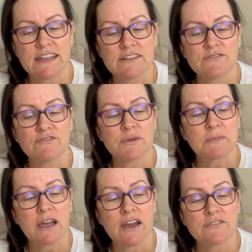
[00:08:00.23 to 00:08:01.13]
it from
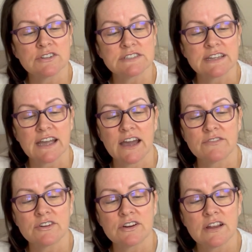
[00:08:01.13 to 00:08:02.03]
cover to
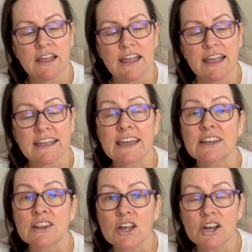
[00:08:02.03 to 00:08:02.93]
cover
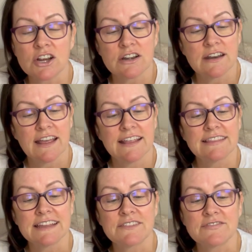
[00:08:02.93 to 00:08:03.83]
can learn
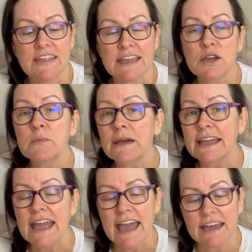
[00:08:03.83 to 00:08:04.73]
that if they
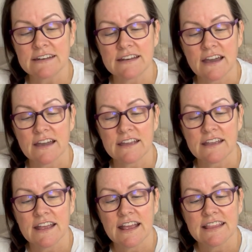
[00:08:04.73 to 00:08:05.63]
obey Adonai,
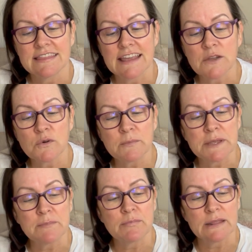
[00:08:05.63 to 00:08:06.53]
they will
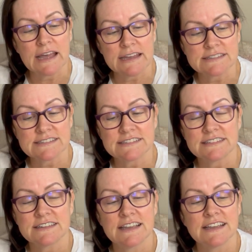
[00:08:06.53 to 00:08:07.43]
be blessed.
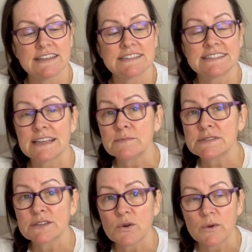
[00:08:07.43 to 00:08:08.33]

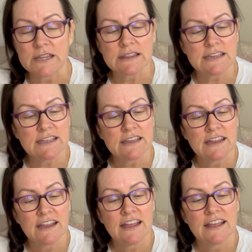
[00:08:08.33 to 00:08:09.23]
Subsequently,
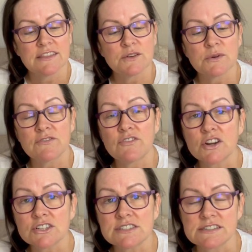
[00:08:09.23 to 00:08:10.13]
the
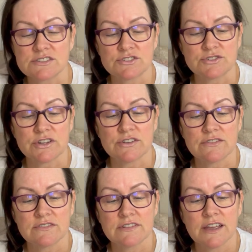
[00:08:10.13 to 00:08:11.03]
reverse is true.
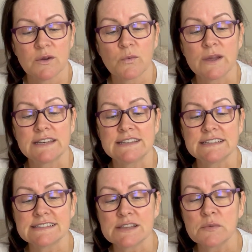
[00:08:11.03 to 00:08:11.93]
When
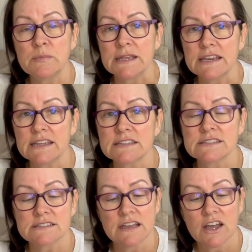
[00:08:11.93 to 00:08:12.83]

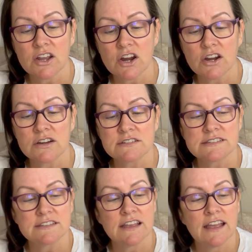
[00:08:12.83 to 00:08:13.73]
disobedience
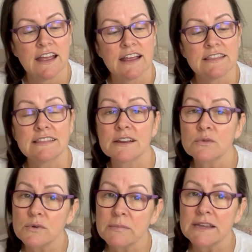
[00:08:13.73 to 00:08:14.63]
occurs, there
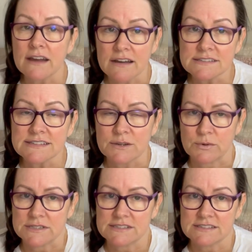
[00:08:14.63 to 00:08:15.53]
will be
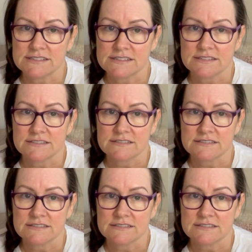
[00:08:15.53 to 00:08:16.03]
consequences.